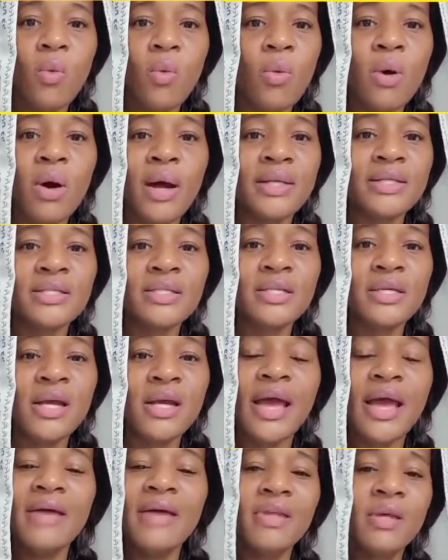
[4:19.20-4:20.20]
what?
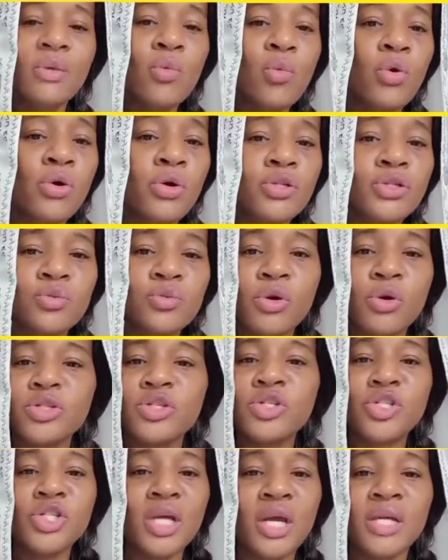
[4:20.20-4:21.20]
And then words were
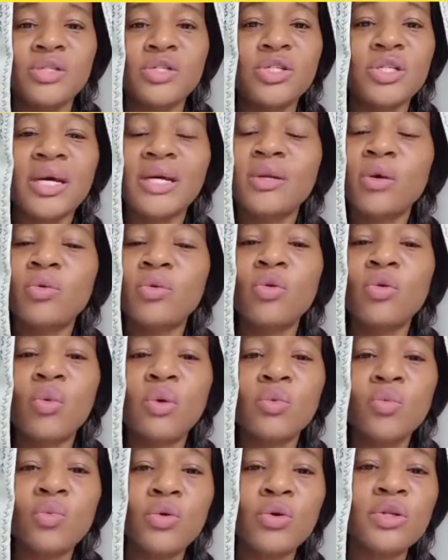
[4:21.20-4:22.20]
exchanged. I don't know
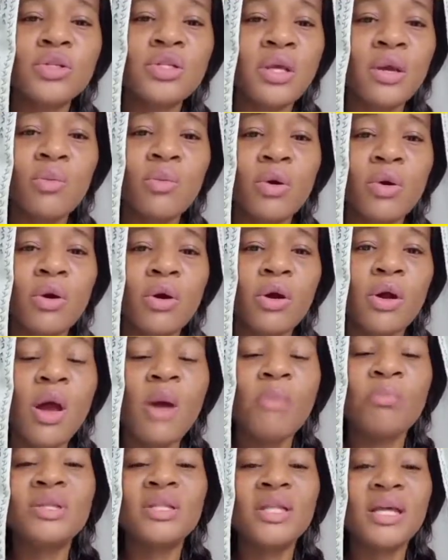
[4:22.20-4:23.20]
what words they were,
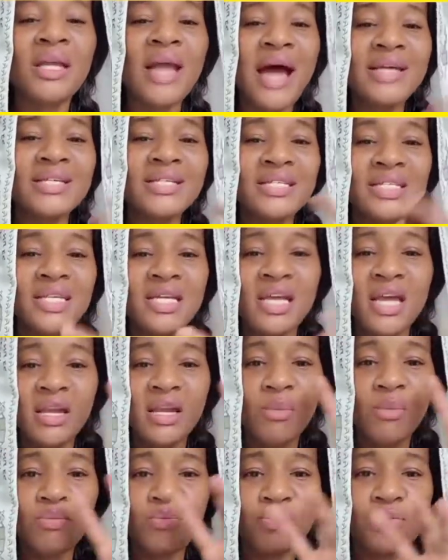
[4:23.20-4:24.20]
but then I see
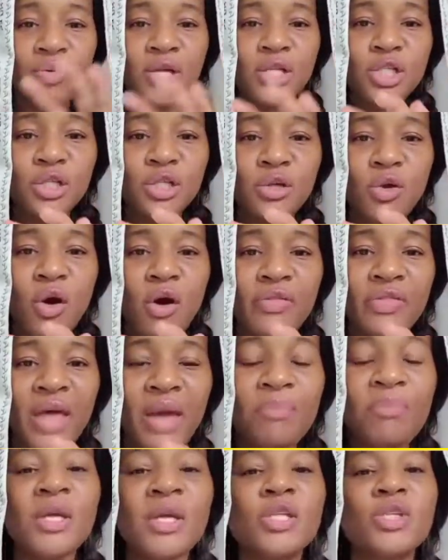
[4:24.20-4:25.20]
an impression on
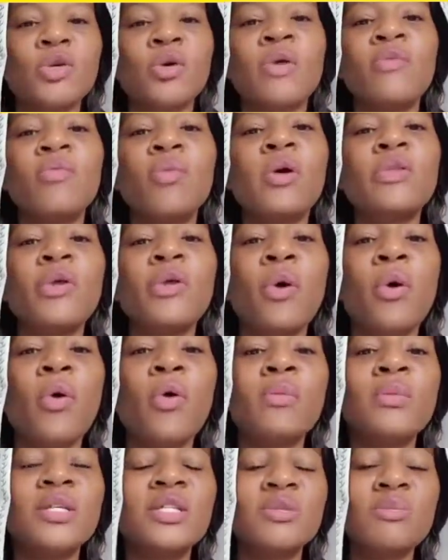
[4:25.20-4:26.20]
that picture of what the
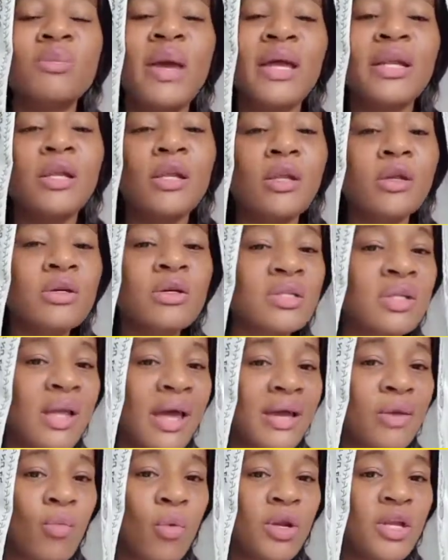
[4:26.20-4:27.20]
homeless man looks
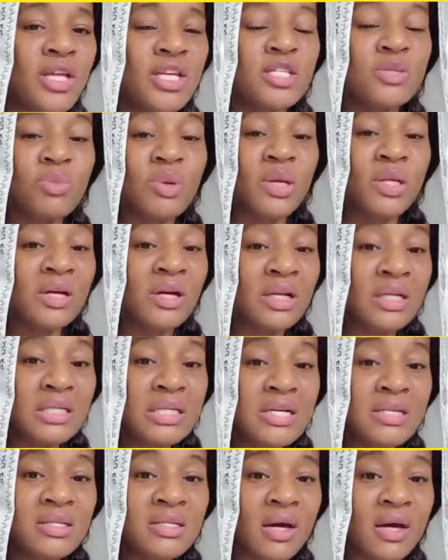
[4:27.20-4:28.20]
like when he's been
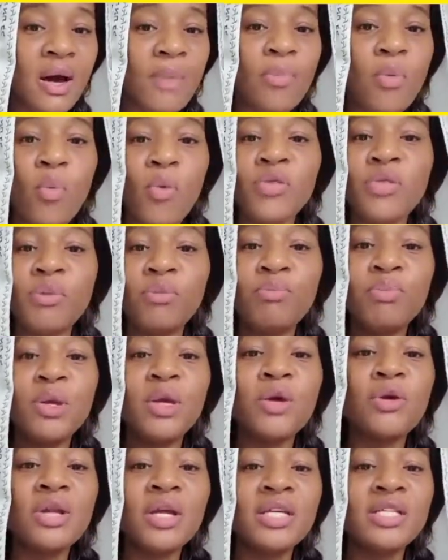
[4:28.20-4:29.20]
cleaned up, when the
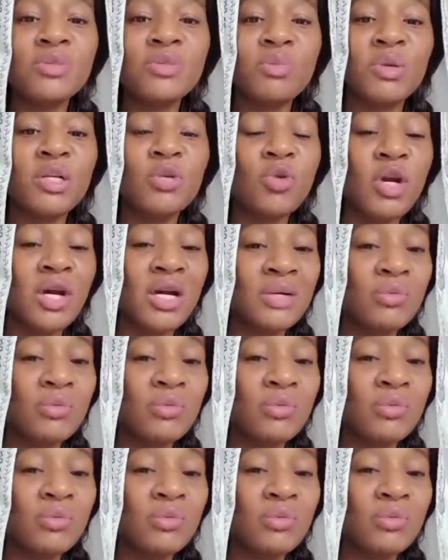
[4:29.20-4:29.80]
beard has been